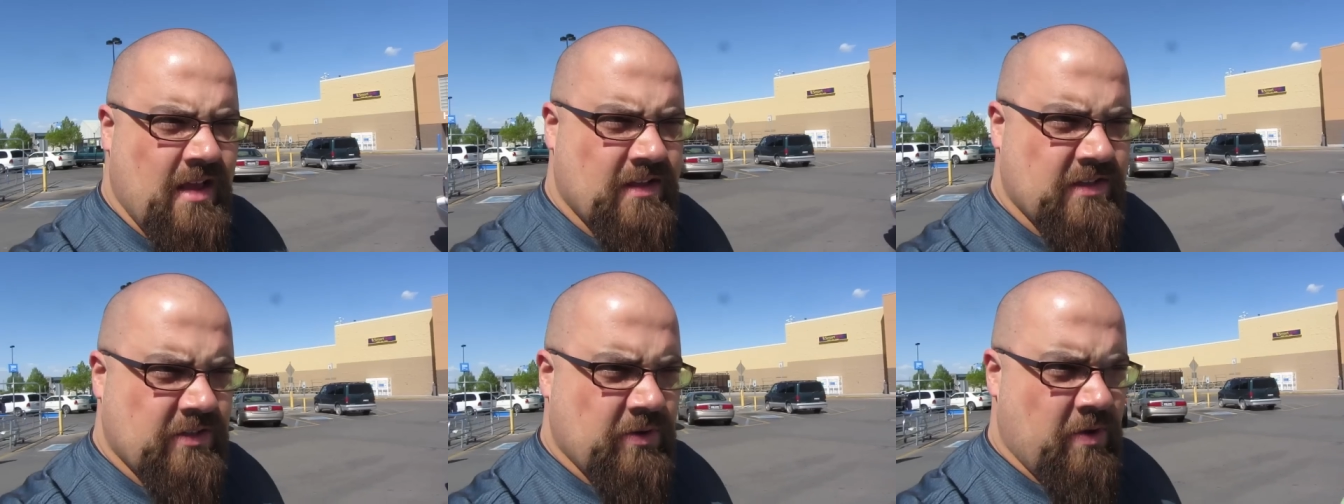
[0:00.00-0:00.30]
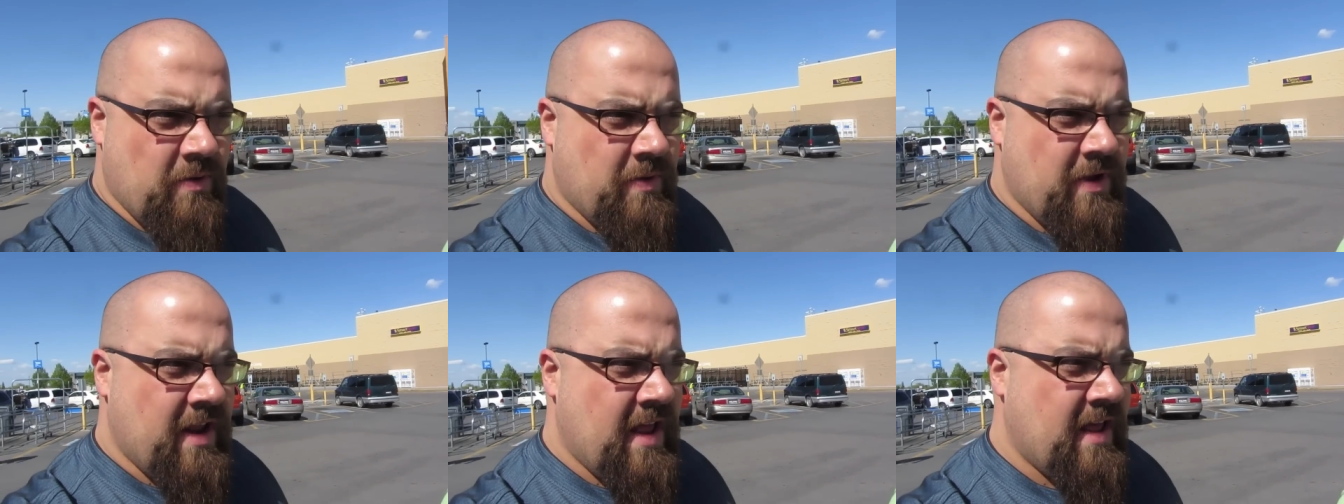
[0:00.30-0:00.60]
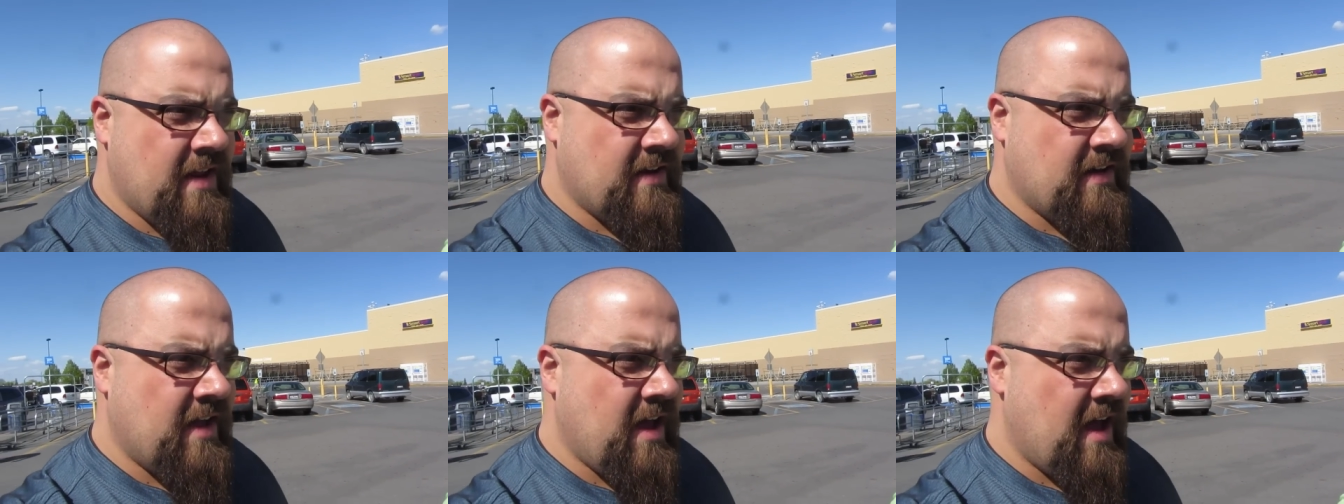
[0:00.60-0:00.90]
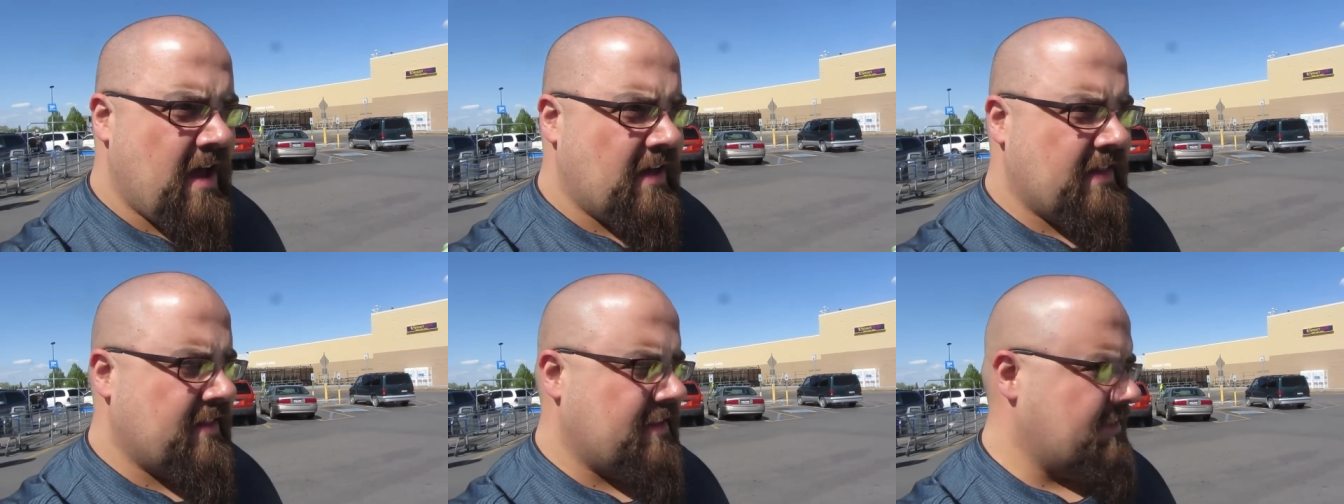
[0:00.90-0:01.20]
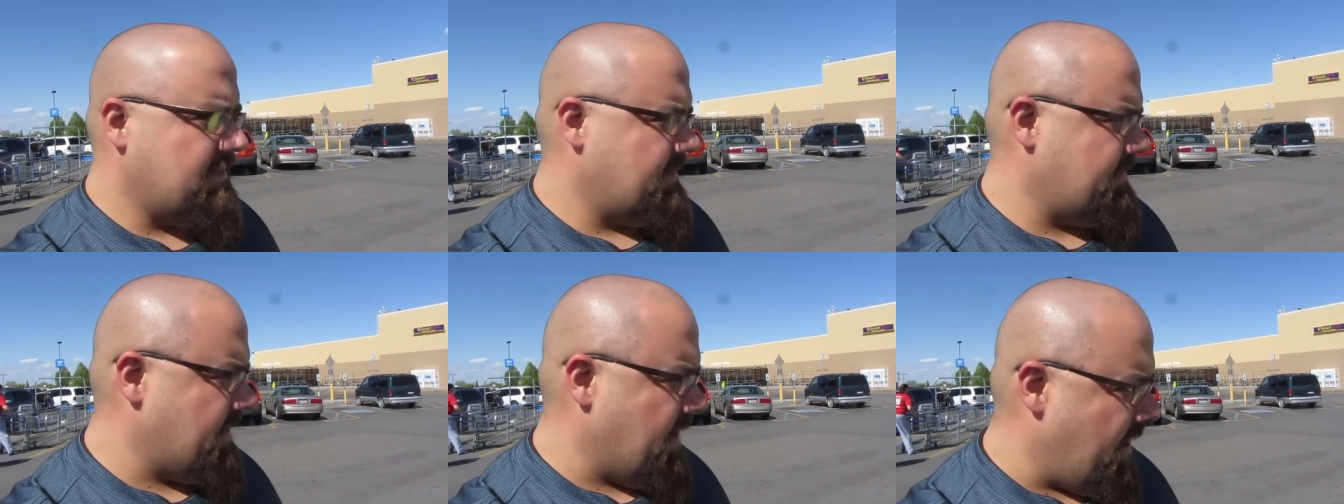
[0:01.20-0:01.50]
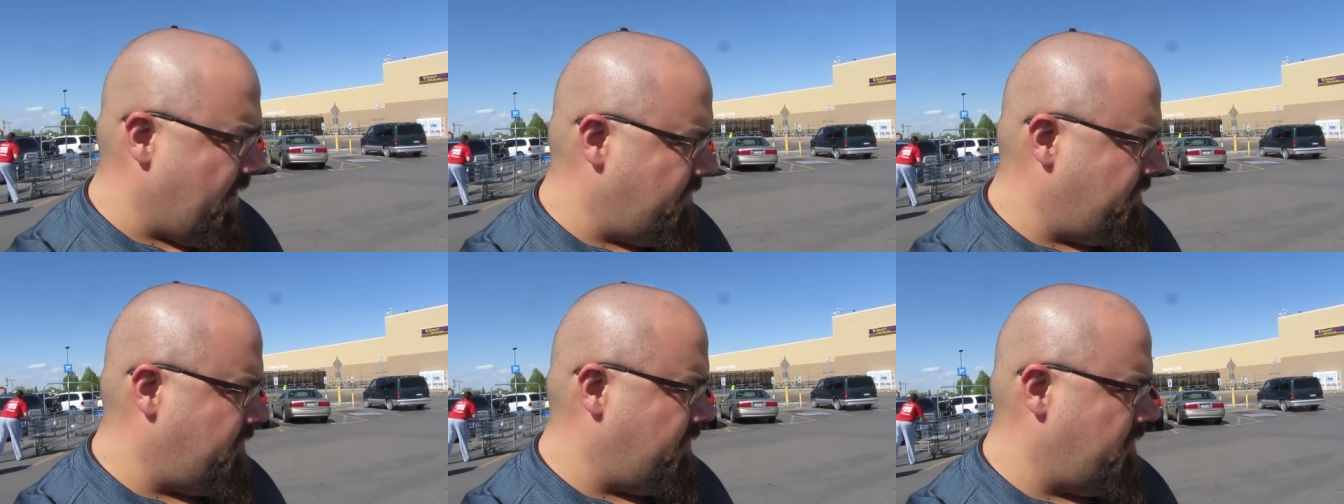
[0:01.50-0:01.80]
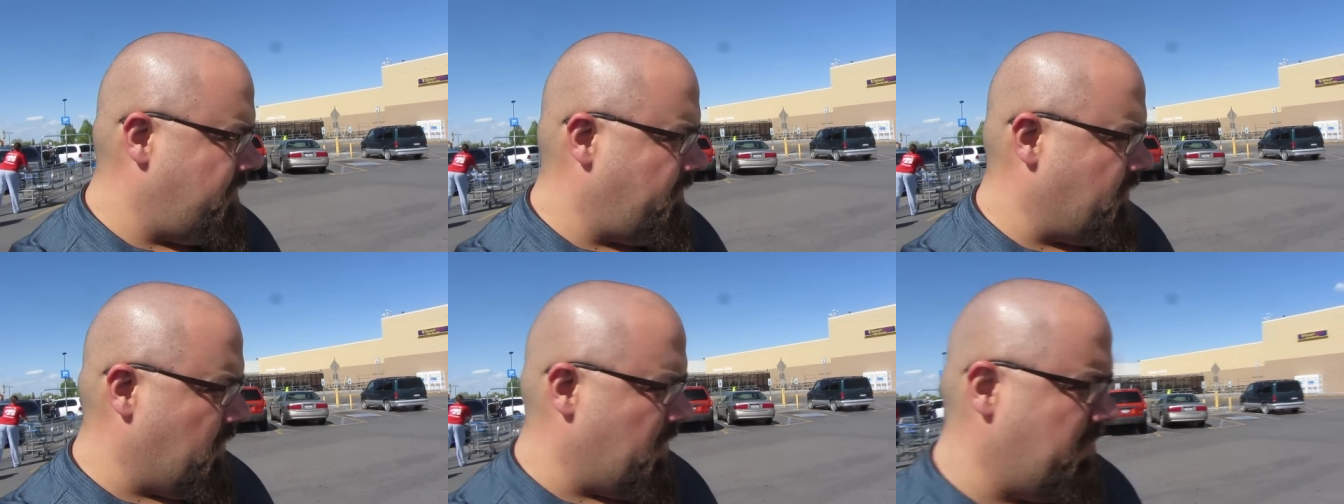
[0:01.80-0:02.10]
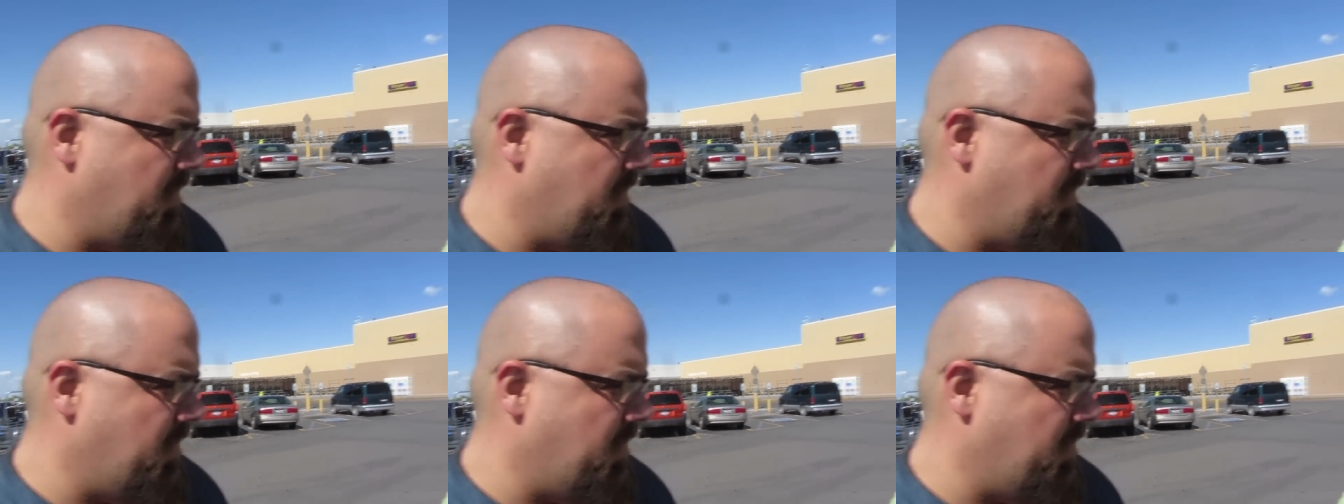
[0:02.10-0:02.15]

So we went ahead and got the stuff, the